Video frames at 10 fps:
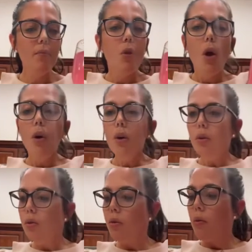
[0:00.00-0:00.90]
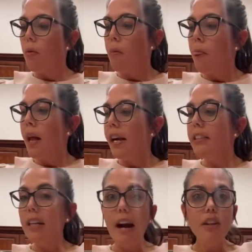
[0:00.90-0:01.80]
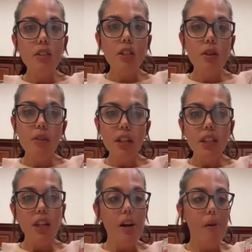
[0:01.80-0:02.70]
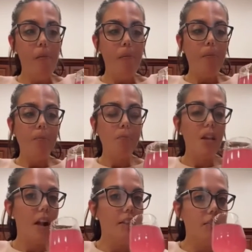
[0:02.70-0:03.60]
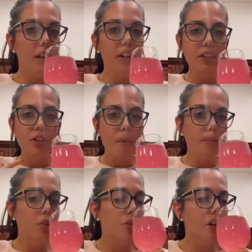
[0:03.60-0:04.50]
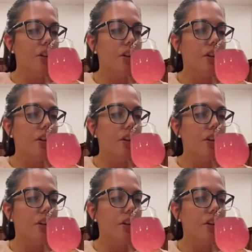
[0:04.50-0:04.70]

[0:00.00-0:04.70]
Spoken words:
Ooh, it's actually really good. It's very good. So I'm chewing on